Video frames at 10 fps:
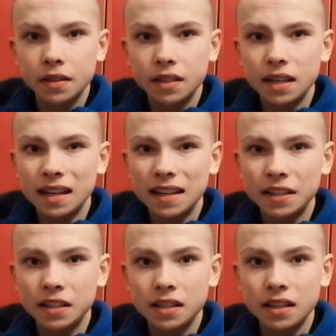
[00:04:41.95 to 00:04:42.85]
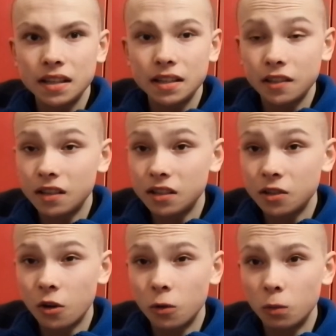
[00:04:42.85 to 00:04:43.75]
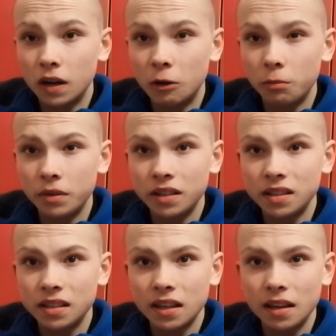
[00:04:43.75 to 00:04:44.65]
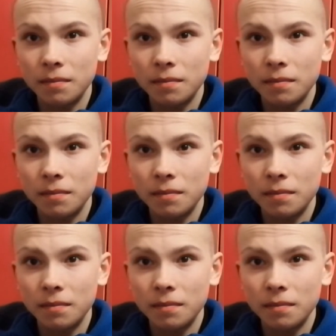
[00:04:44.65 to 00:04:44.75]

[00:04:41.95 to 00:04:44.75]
Zielinski took his goal well, but